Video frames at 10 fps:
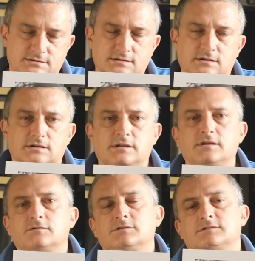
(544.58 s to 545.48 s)
the
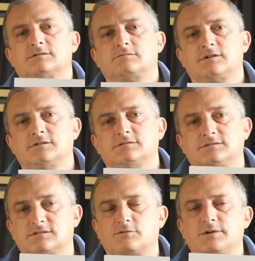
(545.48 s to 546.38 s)
link on the
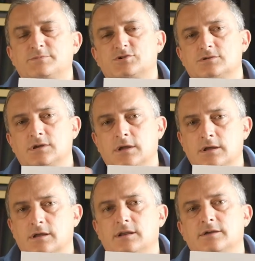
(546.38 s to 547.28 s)
description.
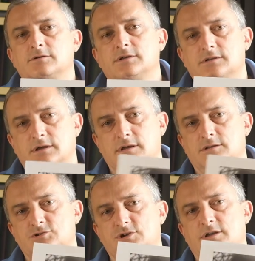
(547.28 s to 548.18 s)
Click on it
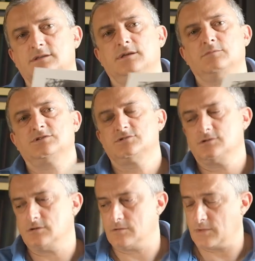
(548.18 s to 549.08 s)
and check the image
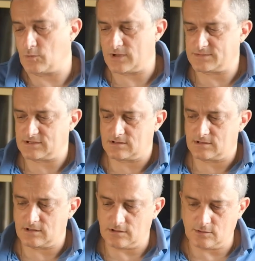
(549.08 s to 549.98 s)
on my website.
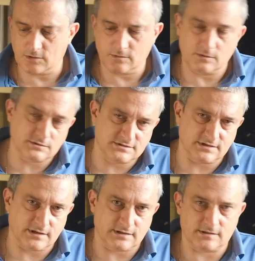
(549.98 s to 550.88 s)
That you
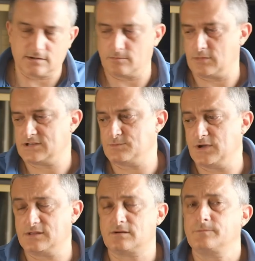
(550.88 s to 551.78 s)
see it much
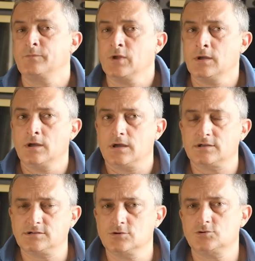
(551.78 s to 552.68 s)
better.
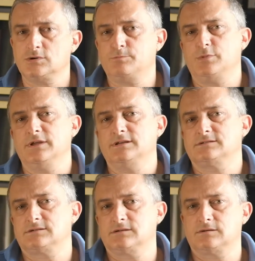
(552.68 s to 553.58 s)
As usual,
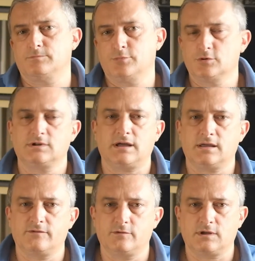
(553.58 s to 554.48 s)
please put a
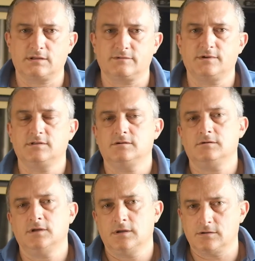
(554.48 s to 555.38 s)
like if you like the
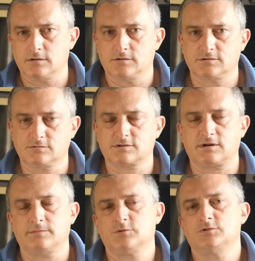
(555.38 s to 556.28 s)
video,
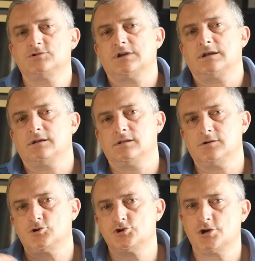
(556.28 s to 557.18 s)
subscribe to the channel,
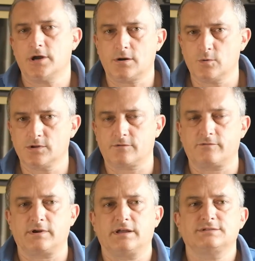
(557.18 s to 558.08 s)
share with your
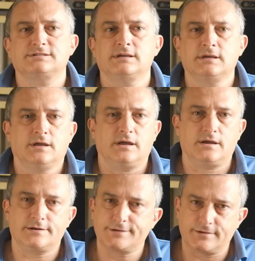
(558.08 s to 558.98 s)
friends,
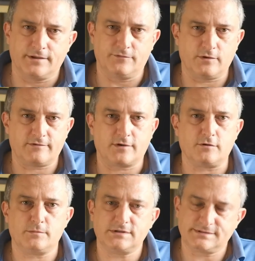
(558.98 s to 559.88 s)
and if you have
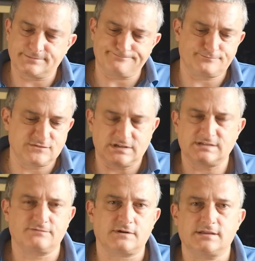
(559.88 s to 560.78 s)
comments,
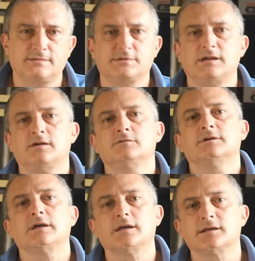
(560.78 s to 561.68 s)
just write them down
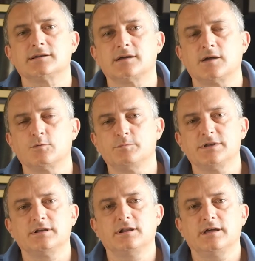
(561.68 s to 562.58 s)
and I will
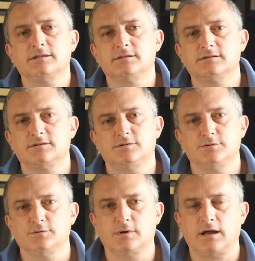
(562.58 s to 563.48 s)
be glad
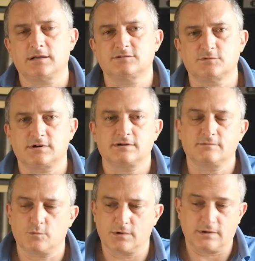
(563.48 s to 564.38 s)
to answer
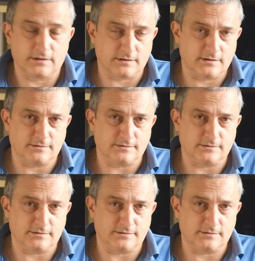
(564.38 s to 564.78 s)
and